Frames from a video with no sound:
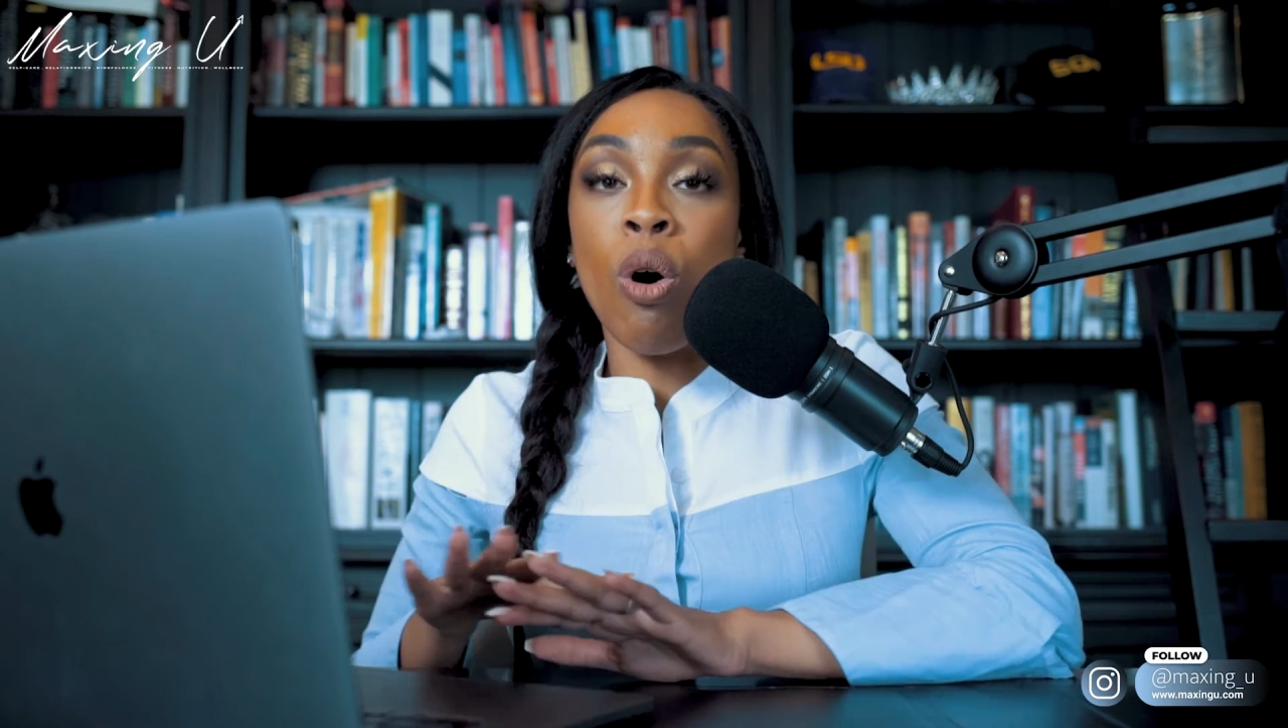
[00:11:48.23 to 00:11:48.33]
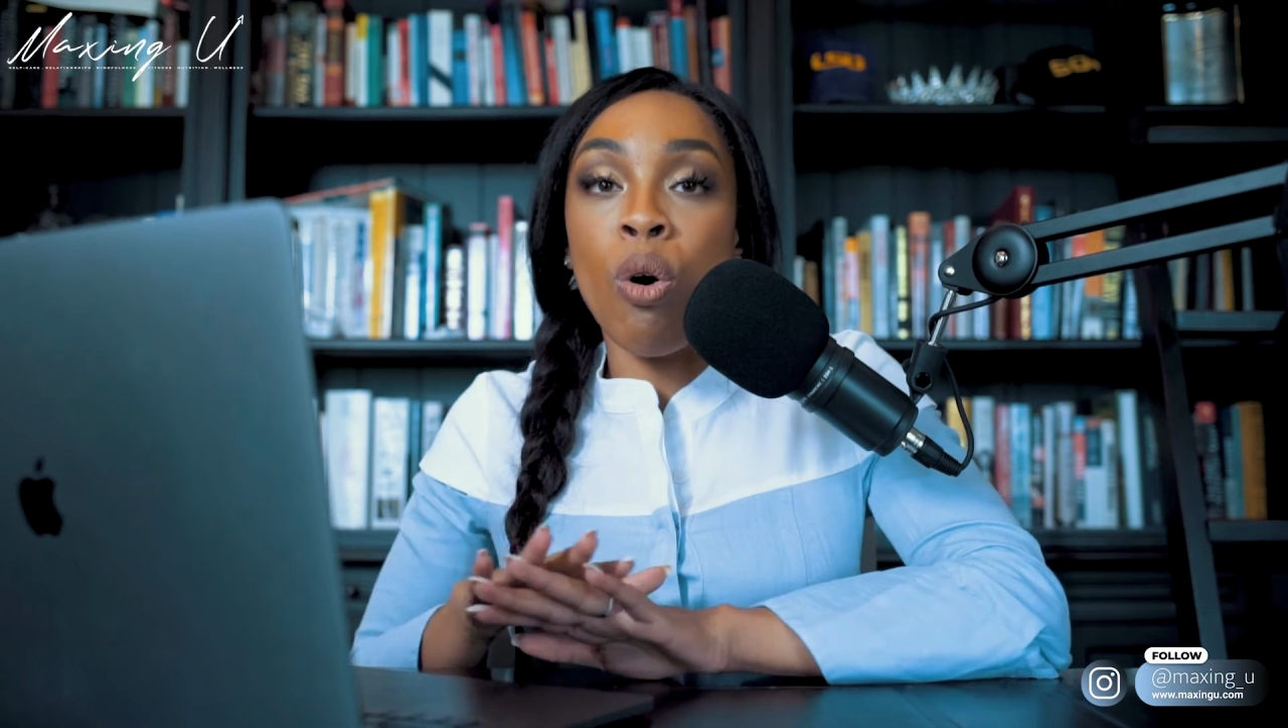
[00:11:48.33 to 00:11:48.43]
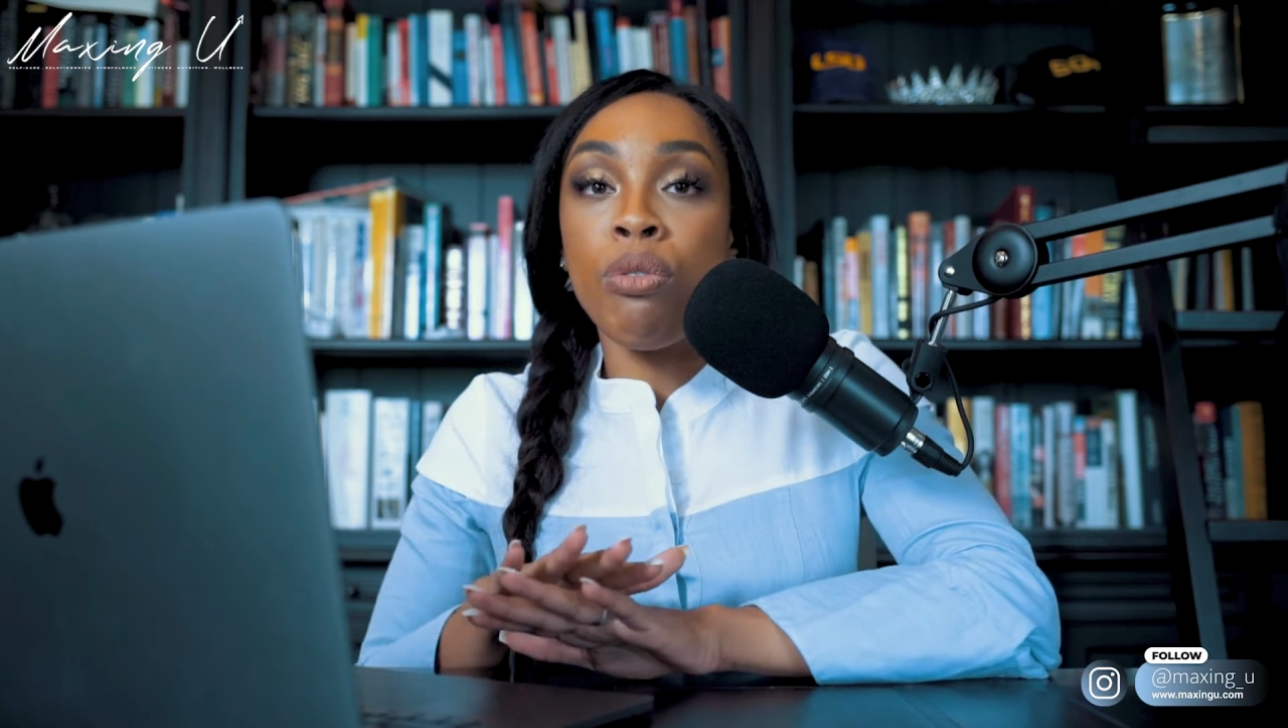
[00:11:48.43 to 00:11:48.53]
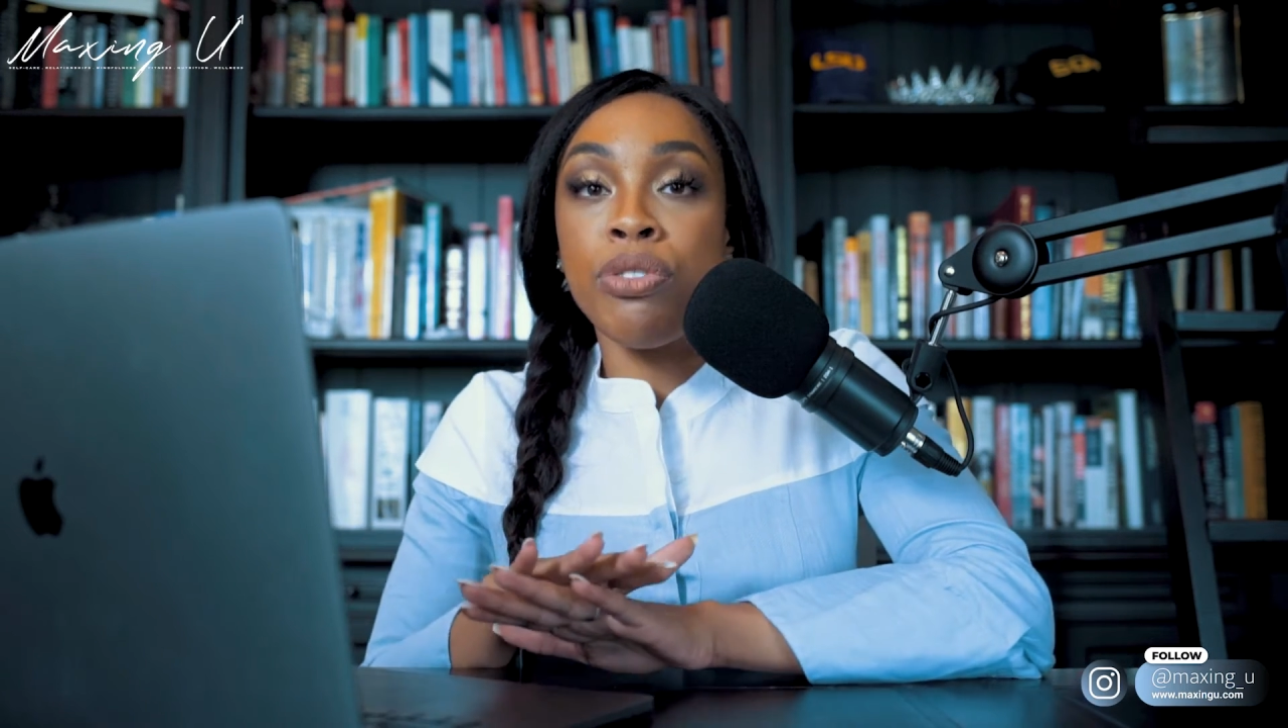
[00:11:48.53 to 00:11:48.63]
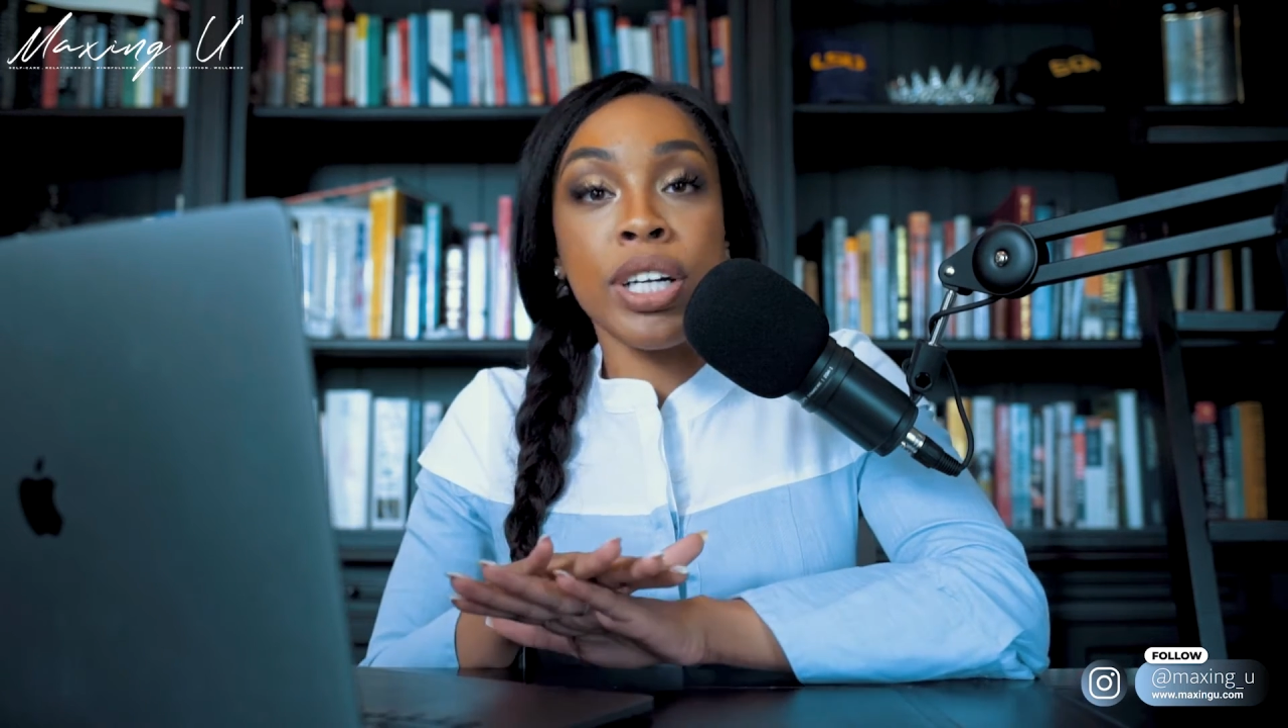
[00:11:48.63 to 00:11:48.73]

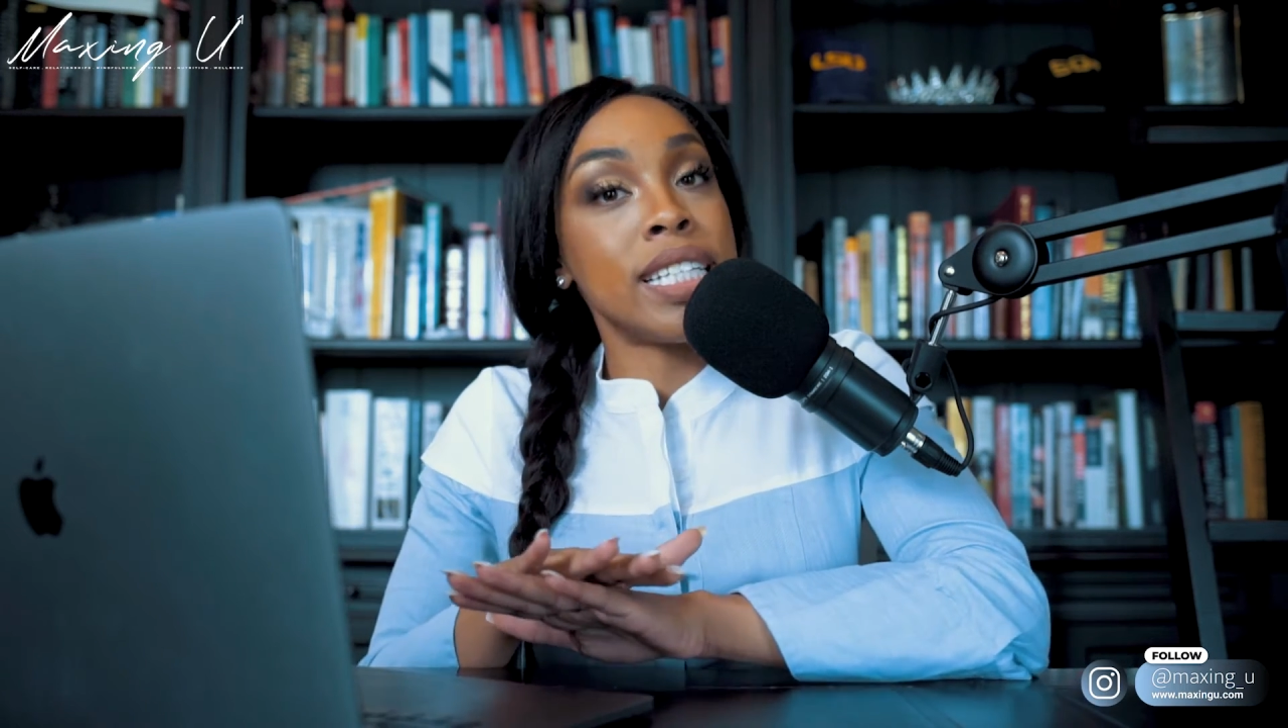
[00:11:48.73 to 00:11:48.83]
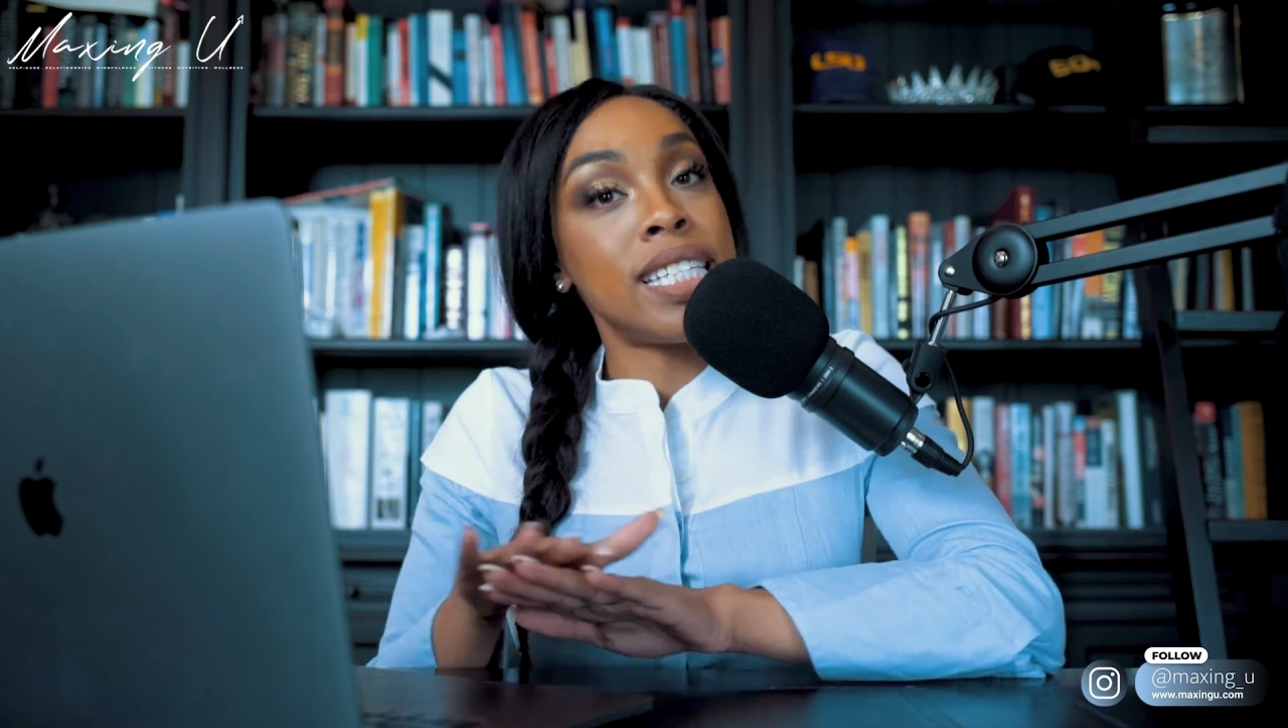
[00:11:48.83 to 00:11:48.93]
whole freaking